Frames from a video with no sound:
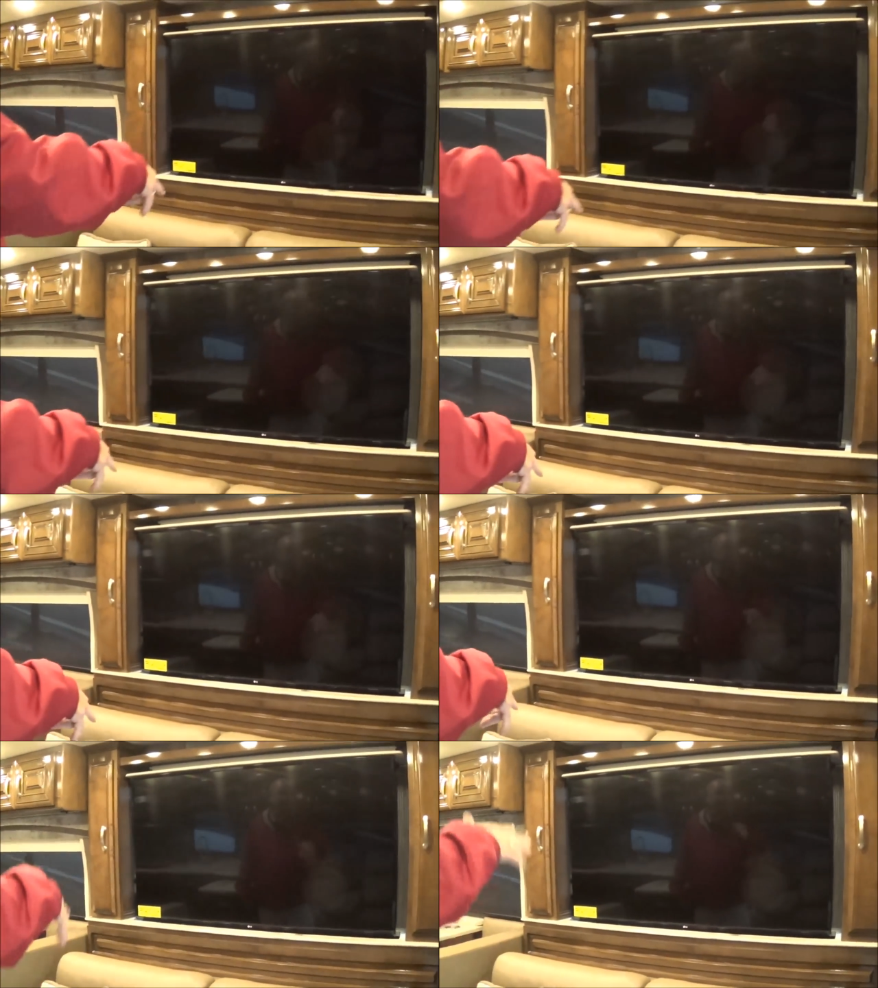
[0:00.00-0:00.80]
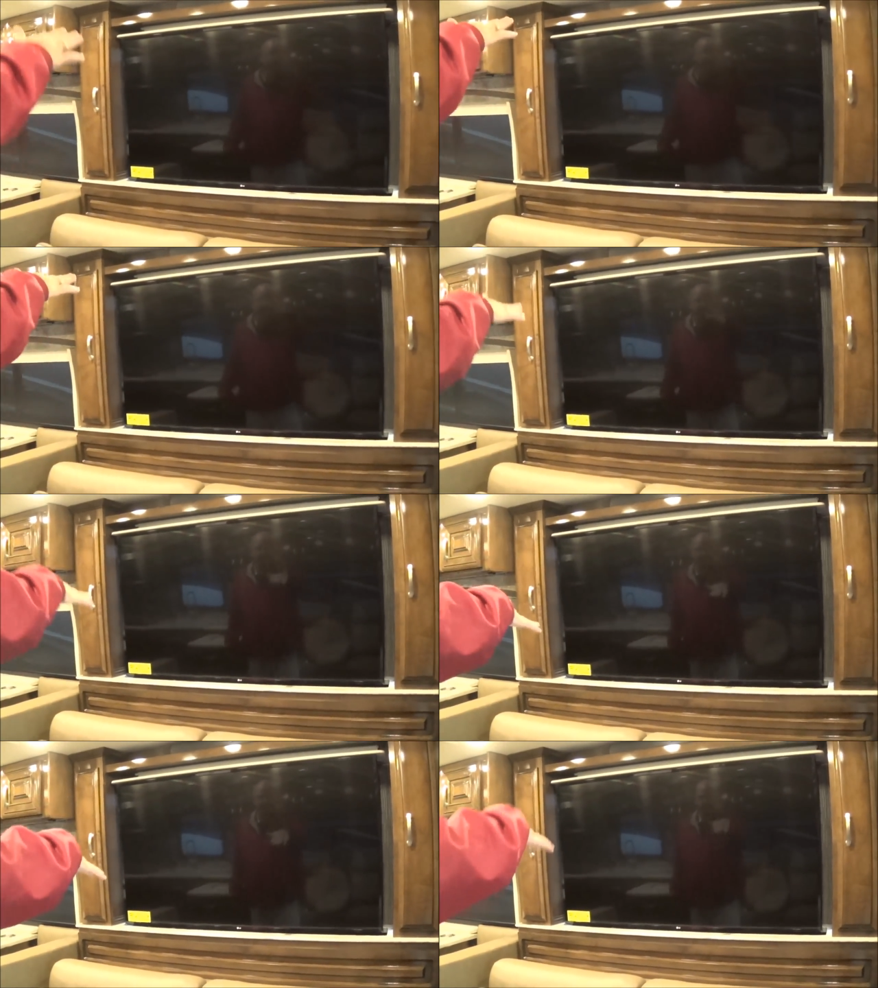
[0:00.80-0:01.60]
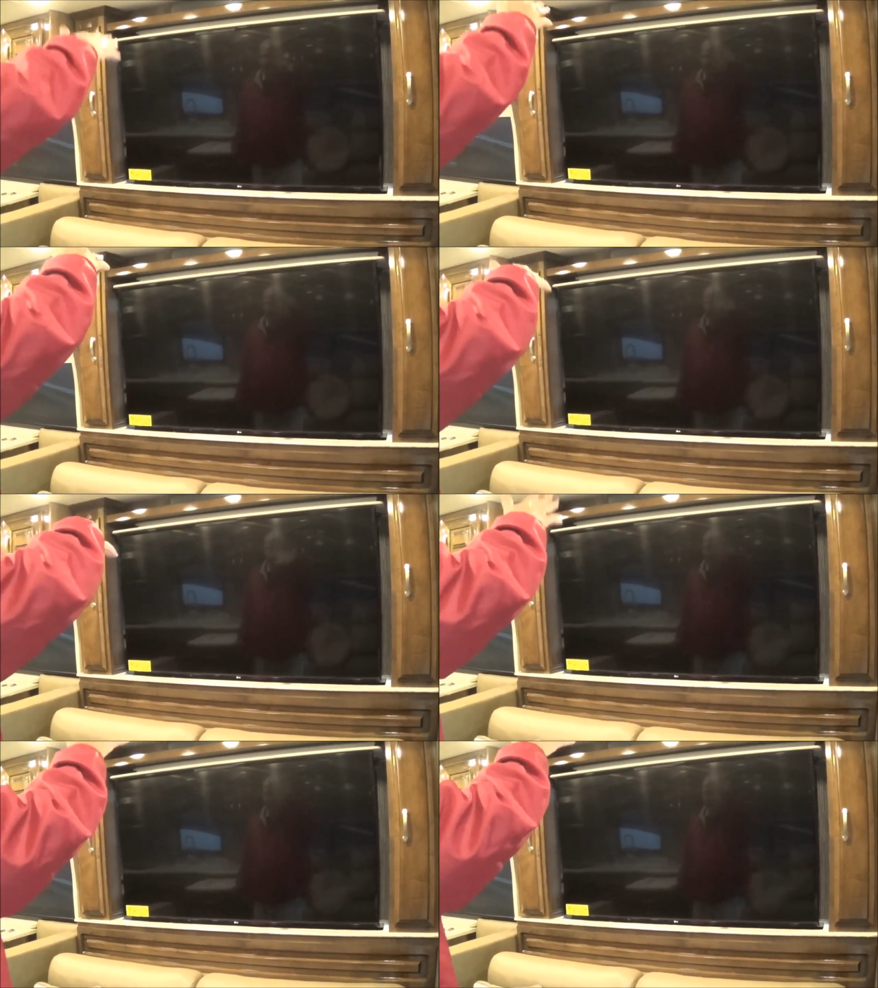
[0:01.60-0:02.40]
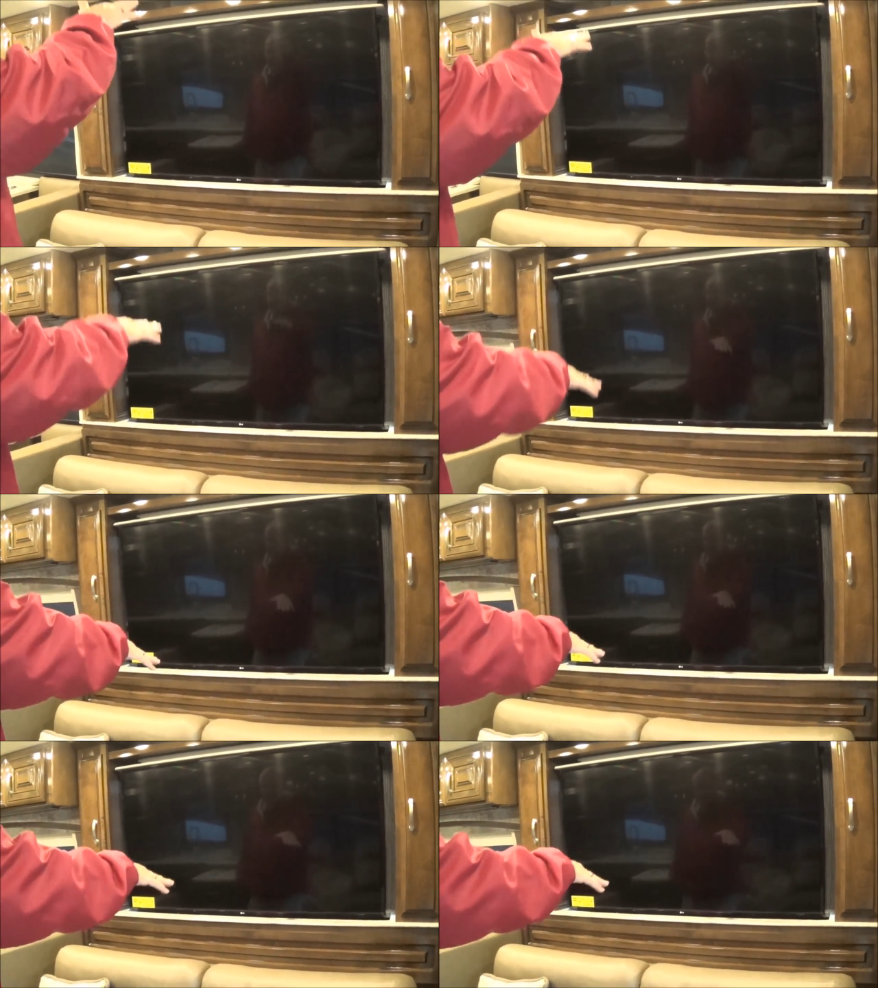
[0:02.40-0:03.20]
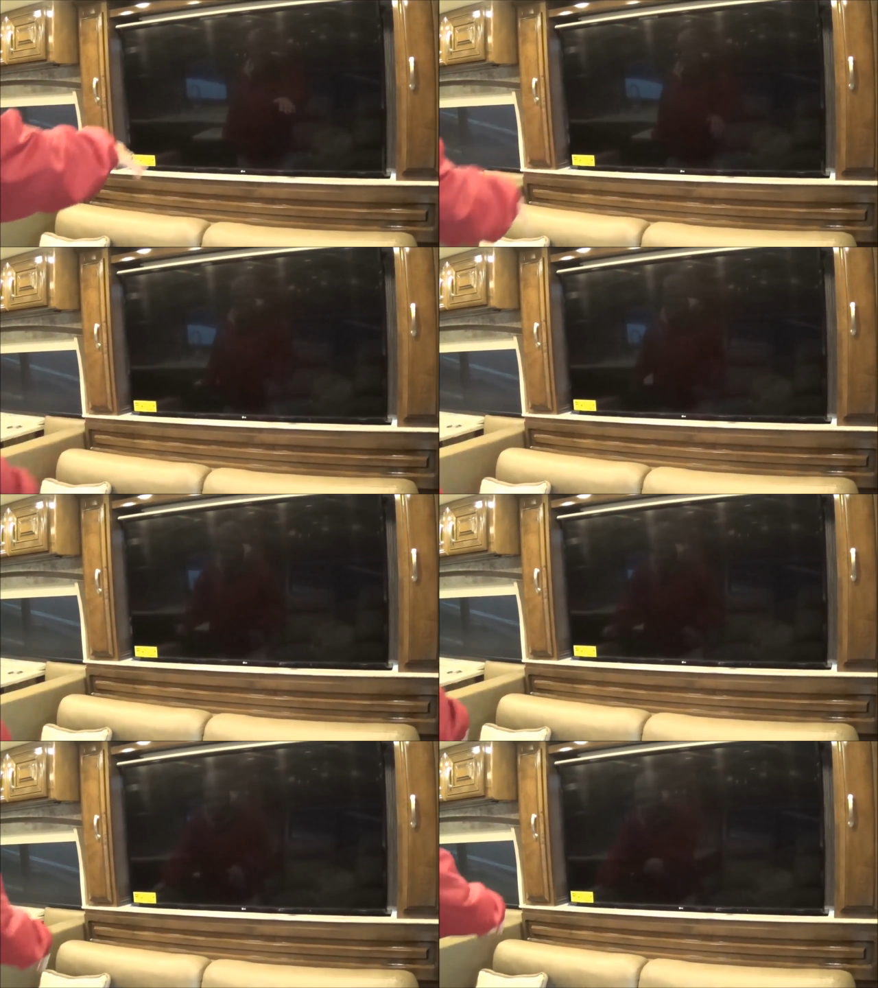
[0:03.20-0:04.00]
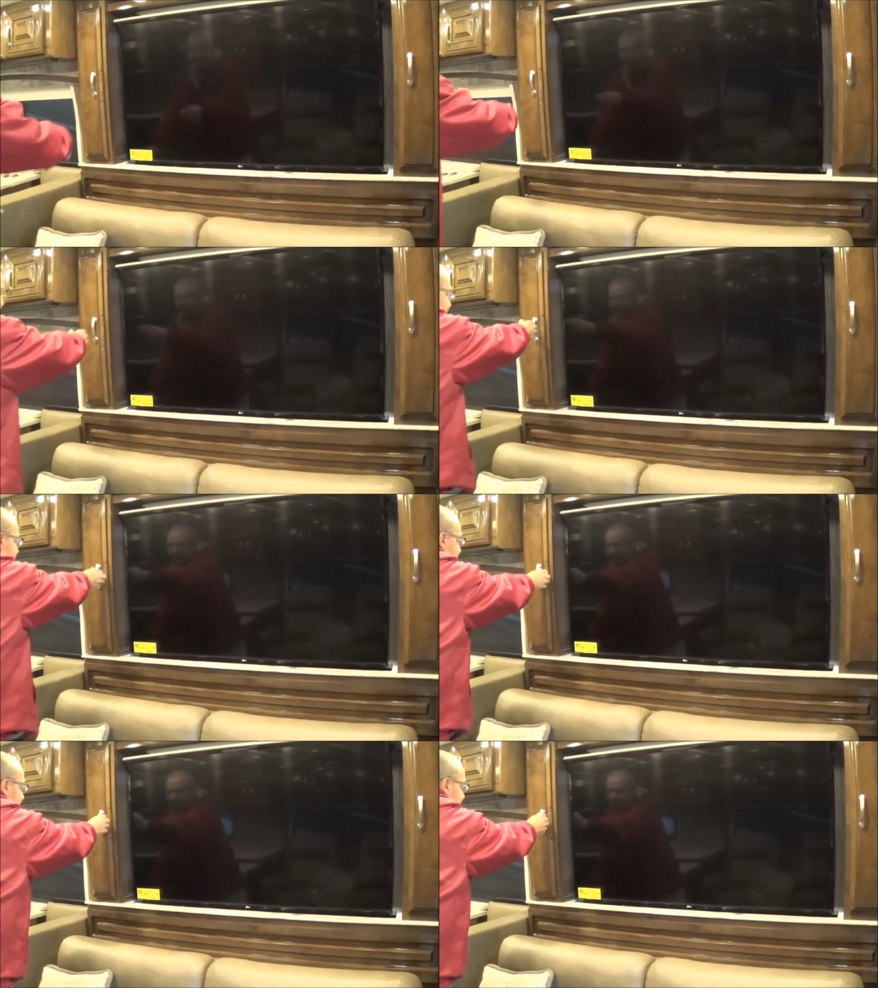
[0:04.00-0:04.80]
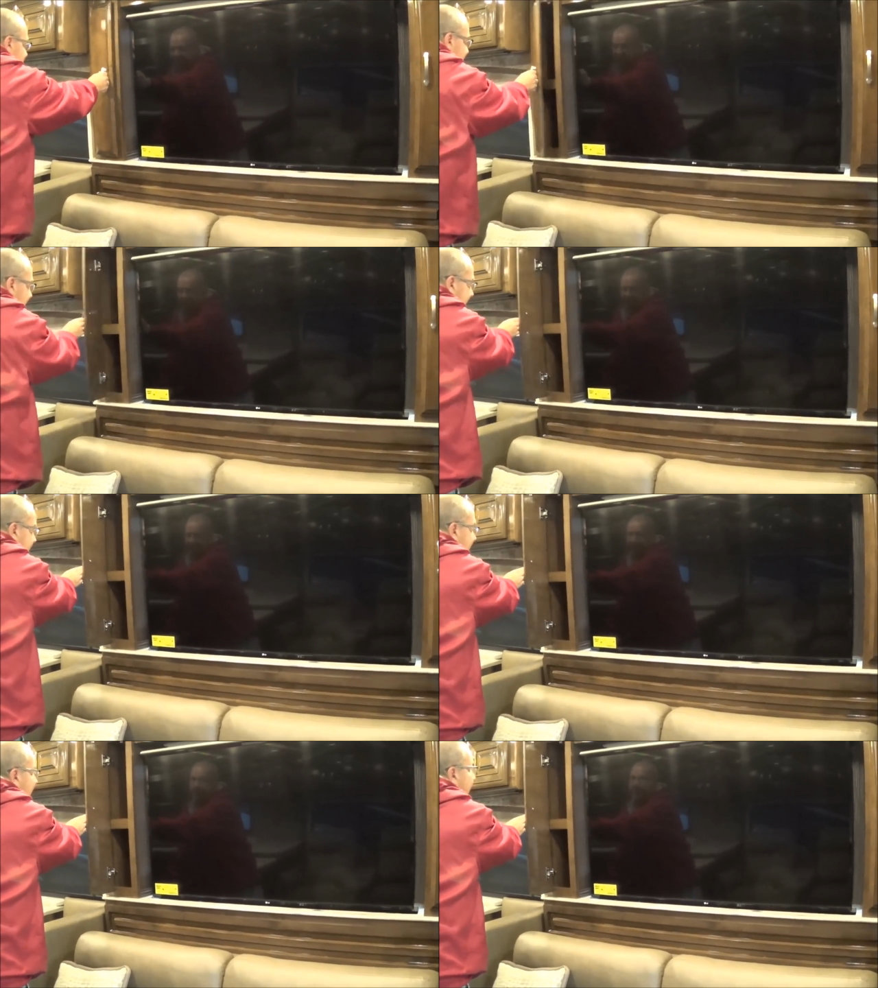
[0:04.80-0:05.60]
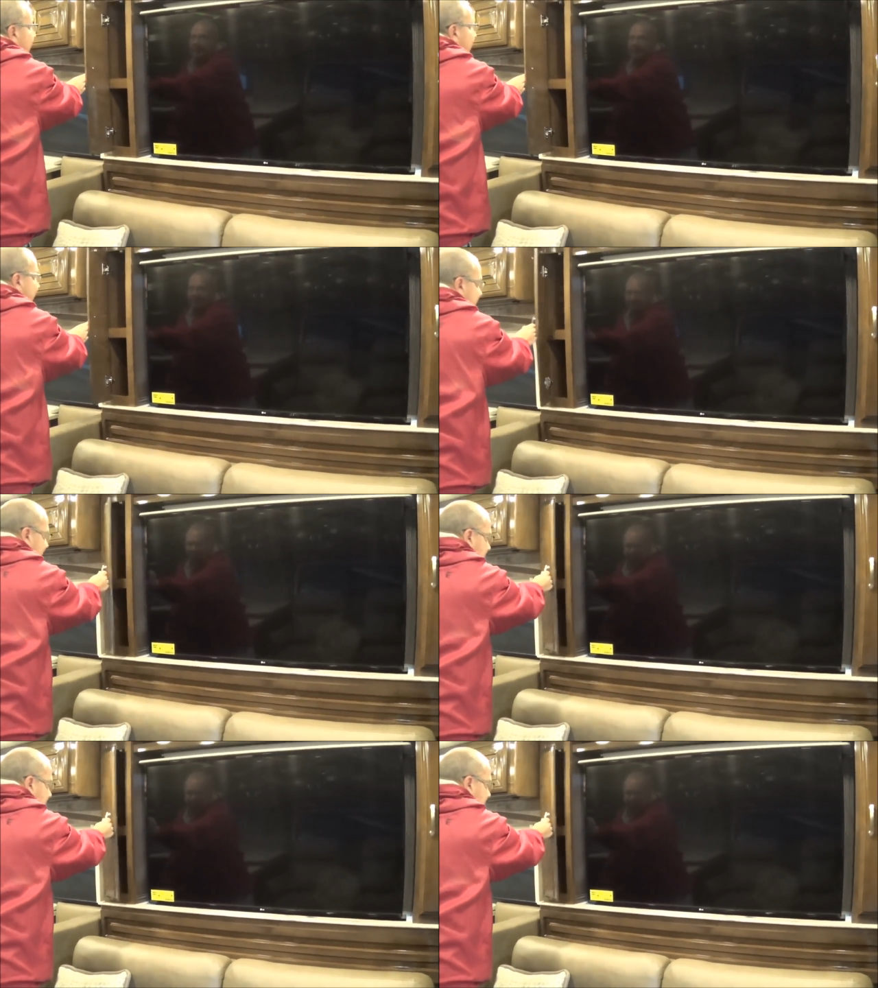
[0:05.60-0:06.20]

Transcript: [unreadable: no face in view]